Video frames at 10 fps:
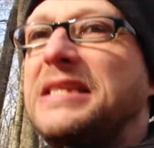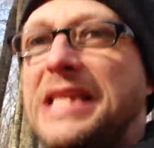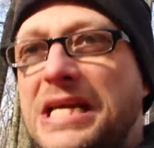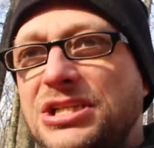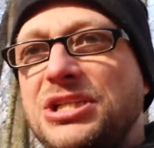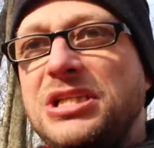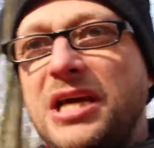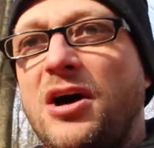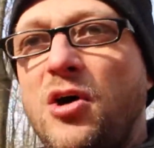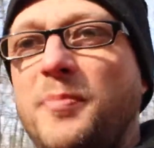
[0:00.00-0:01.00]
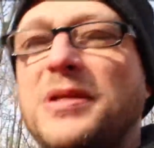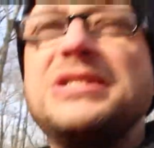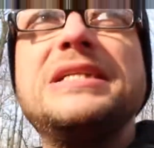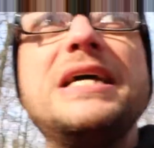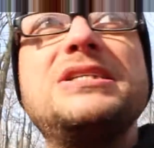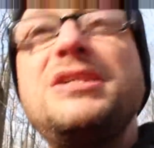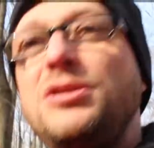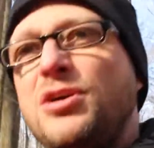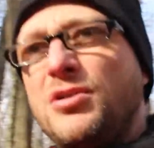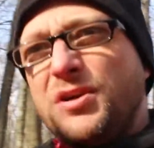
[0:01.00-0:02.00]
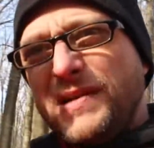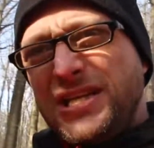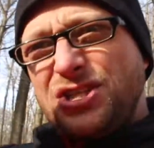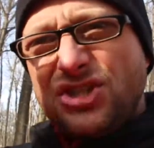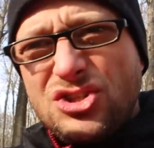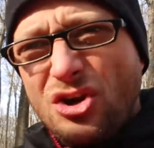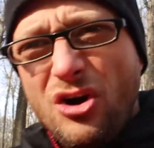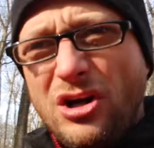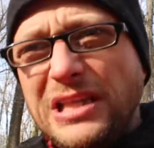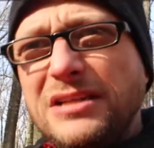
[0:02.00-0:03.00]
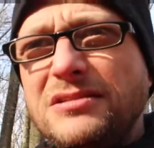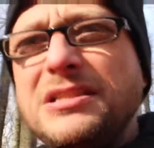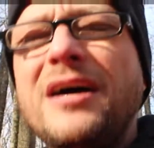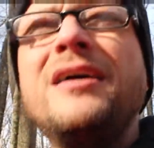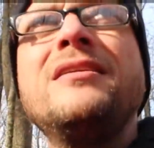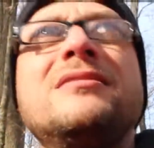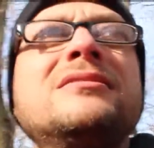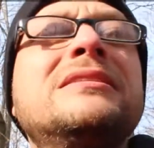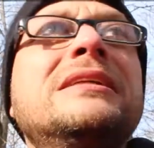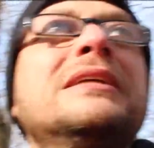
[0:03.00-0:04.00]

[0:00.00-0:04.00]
things just get hopeless, and next thing you know, you're in this dark little tunnel.